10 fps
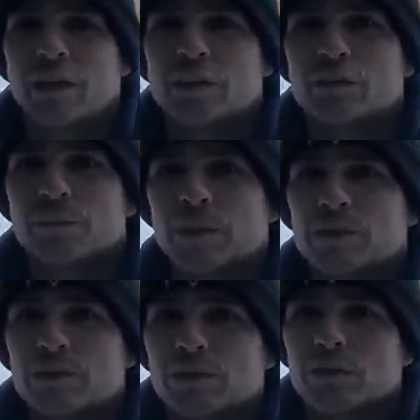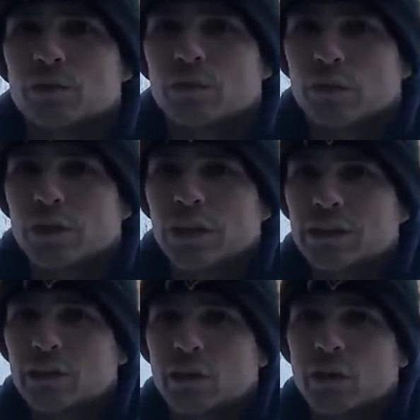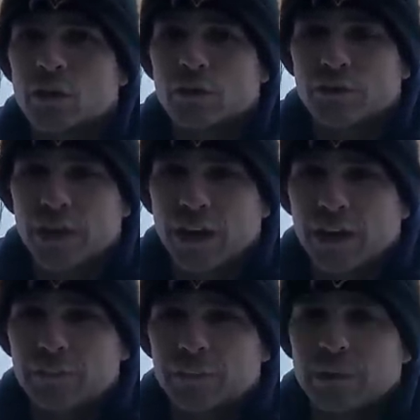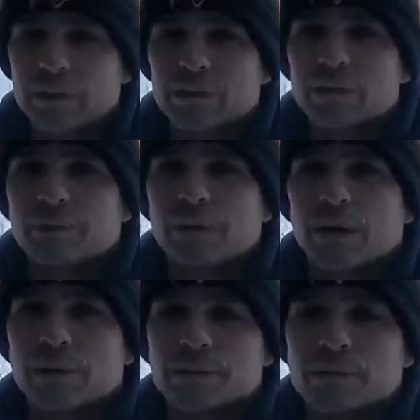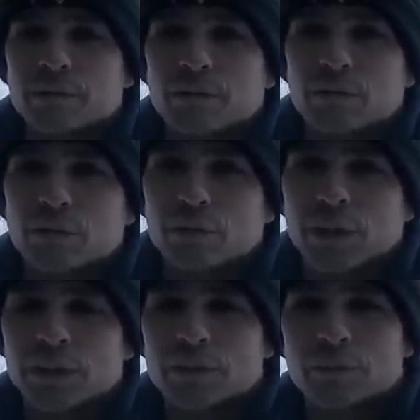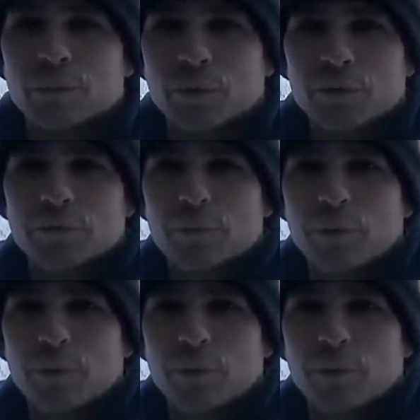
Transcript: So make sure that you look into all of that because sometimes you can get this wonderful